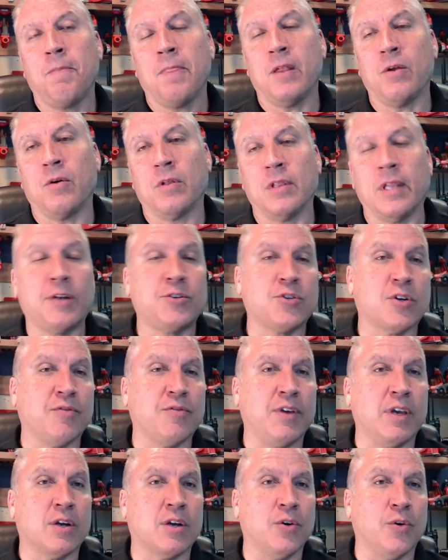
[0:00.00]
you know, electric
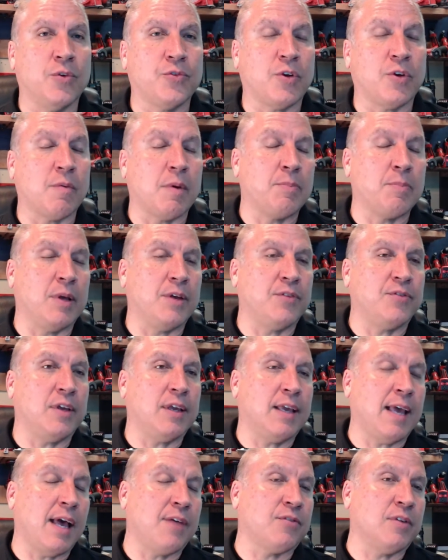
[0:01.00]
vehicles are
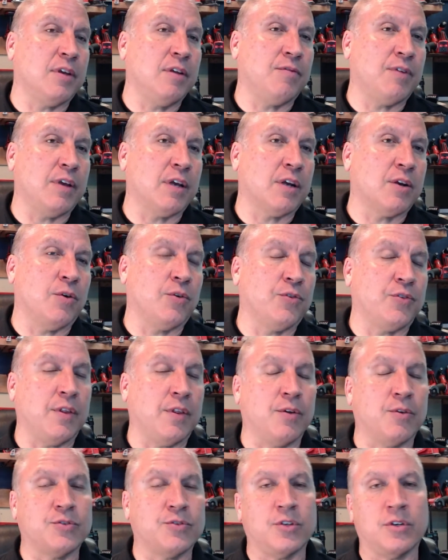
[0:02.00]
replacing gasoline vehicles,
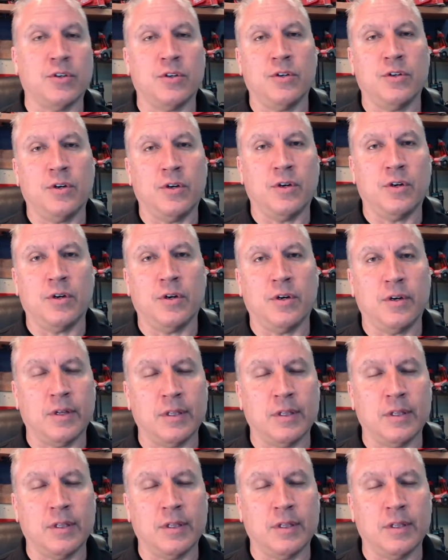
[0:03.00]
and there's a, a